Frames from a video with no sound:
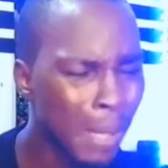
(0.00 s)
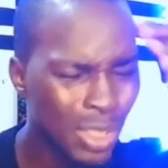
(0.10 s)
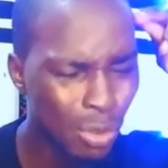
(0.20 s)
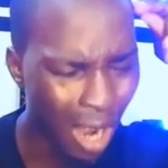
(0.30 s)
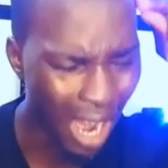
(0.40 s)

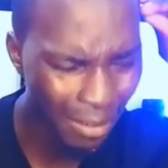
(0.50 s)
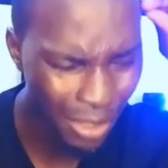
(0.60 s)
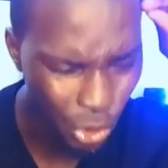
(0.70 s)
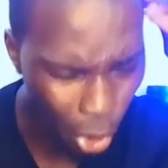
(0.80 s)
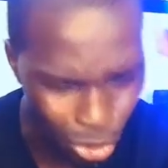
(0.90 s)
you have a
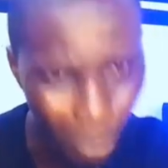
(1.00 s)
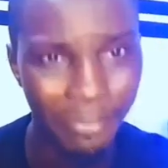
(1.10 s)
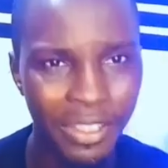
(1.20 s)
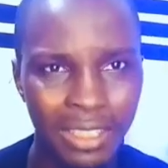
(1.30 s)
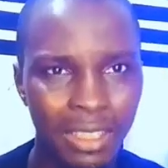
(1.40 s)
thought of
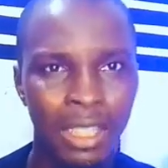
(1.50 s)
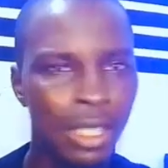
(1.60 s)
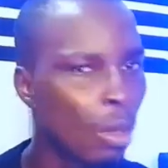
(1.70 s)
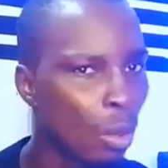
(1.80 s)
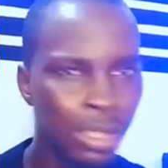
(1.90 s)
it,
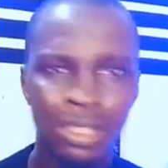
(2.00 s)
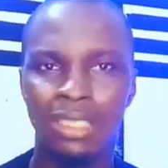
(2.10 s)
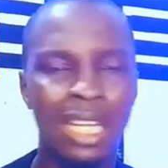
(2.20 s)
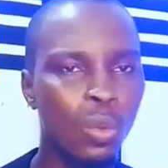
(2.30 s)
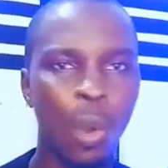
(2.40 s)

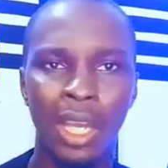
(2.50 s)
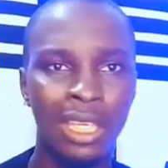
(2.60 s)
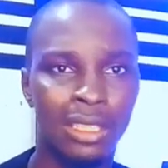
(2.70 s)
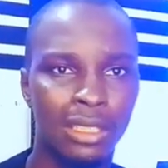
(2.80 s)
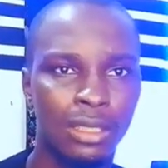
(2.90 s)
start
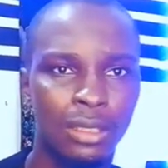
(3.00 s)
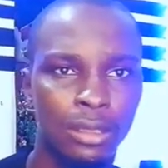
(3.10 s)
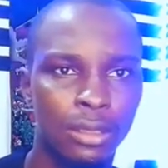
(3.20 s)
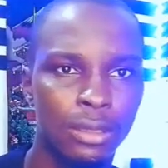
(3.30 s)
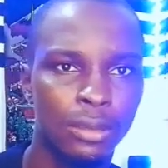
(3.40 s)
working.
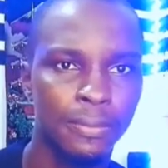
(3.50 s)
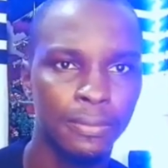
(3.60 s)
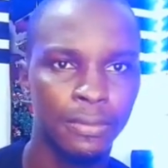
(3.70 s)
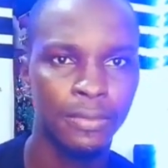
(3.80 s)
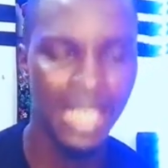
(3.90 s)

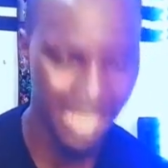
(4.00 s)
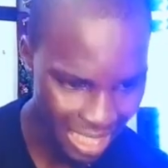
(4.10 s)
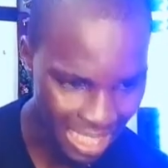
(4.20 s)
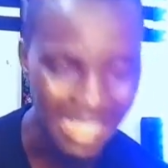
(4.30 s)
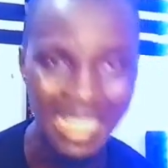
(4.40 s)

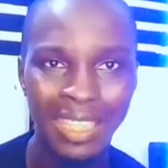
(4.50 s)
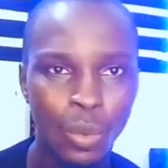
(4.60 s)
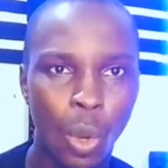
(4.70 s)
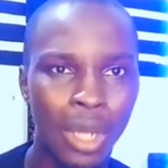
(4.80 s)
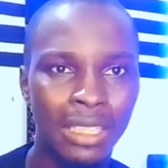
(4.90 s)
Start
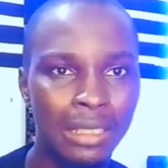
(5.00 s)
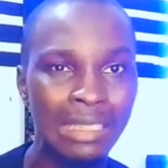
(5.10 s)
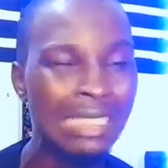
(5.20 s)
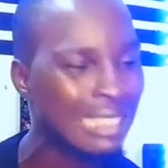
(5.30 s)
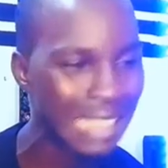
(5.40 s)
working.
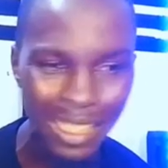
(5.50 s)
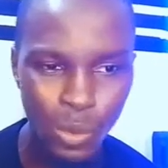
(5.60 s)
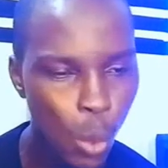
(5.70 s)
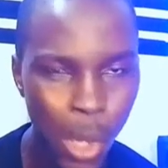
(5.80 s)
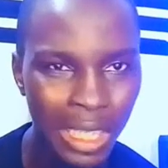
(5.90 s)
Start
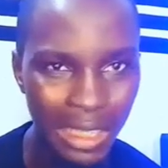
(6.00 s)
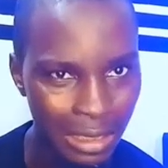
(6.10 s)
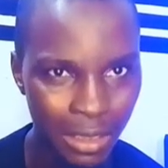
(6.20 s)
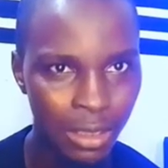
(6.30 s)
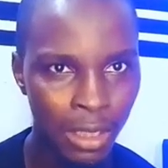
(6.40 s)
working.
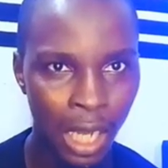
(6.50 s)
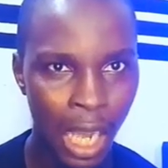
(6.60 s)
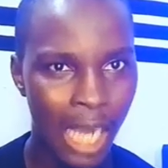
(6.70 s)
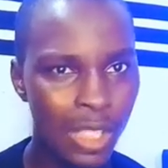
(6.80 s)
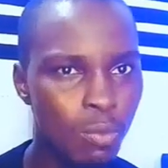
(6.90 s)

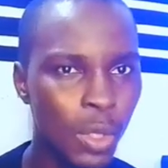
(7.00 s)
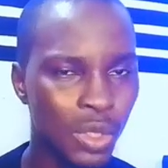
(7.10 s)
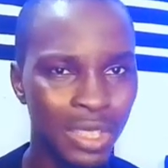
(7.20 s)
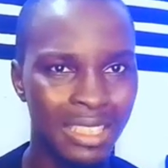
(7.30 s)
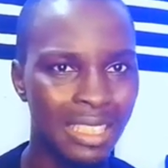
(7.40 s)
And you must
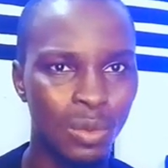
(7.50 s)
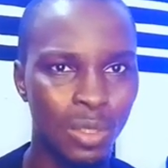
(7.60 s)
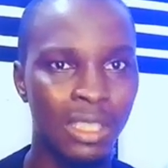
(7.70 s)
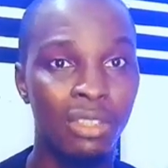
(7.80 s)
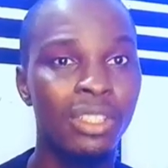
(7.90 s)
understand
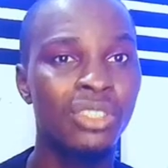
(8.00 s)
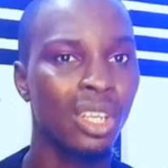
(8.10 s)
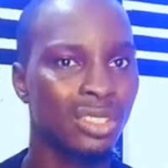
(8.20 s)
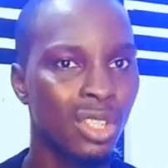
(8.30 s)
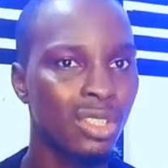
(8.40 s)
what a
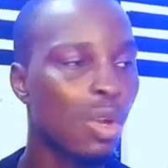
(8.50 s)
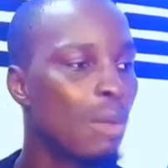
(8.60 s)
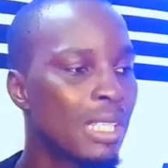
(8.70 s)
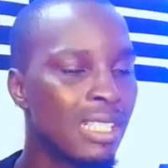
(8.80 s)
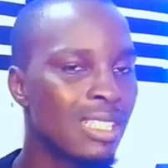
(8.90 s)
result don't come
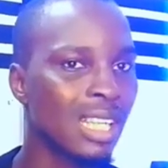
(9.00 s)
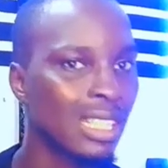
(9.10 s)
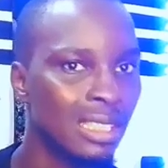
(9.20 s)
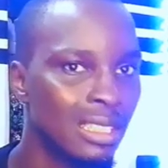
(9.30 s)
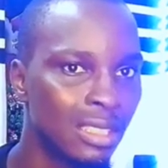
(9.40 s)
instantly.